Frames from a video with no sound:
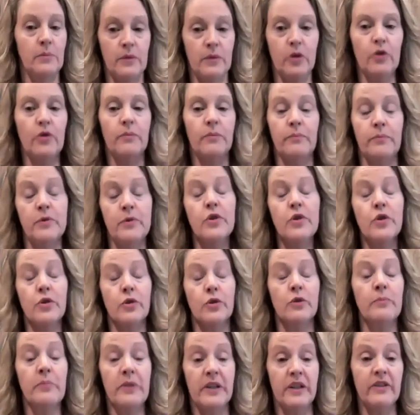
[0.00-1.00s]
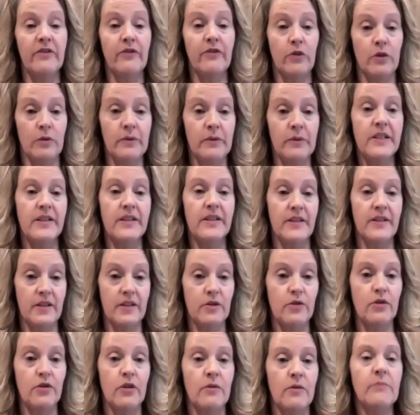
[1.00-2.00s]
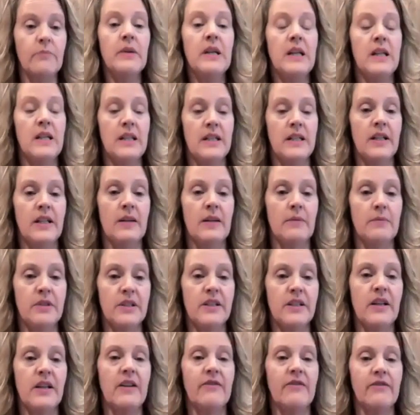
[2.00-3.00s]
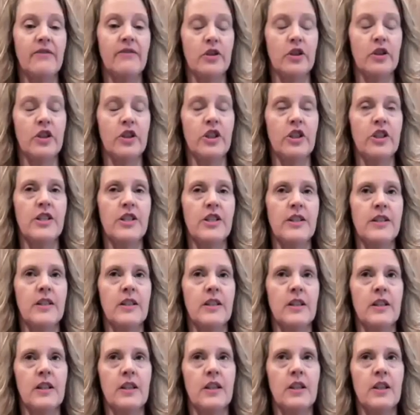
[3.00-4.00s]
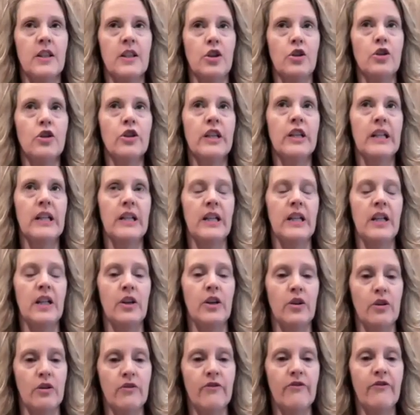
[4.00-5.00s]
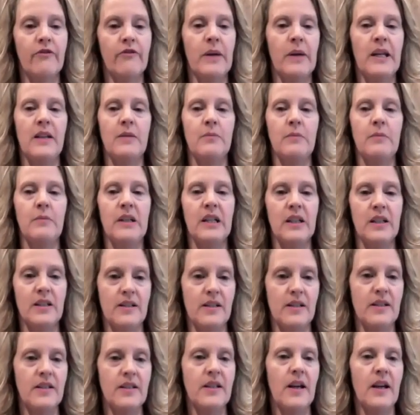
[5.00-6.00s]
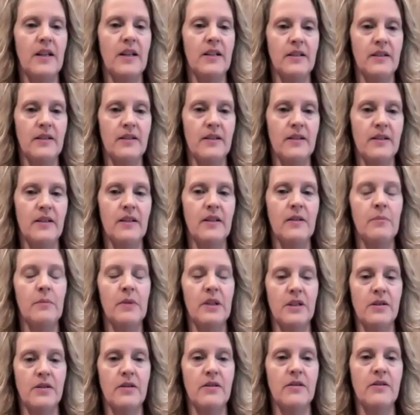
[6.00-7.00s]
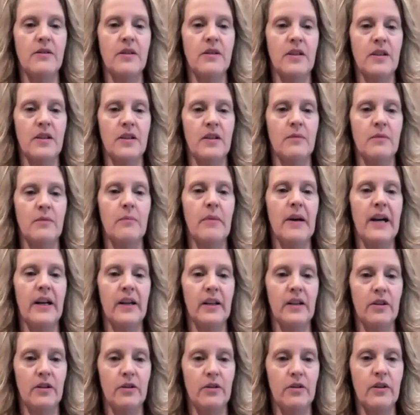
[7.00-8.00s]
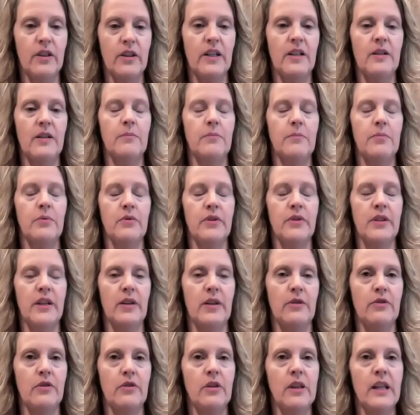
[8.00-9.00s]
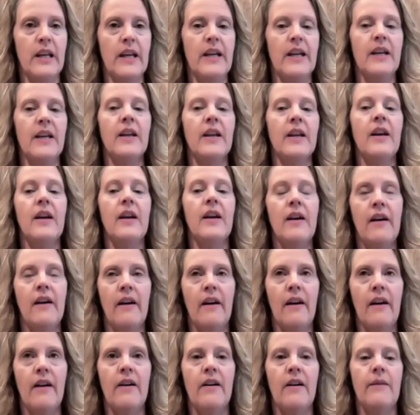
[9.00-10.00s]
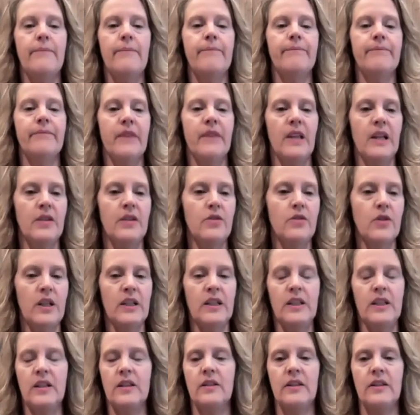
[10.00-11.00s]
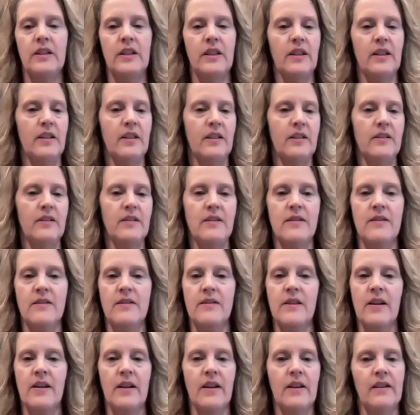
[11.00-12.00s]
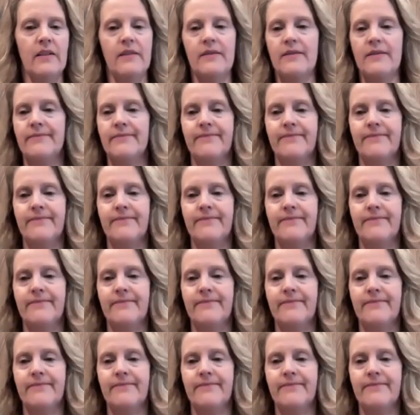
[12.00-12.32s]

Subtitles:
or true piriformis syndrome type stuff, or just you're getting nerve pain because of tightness in the muscles in the back of your hip or down your leg. That dry needling is like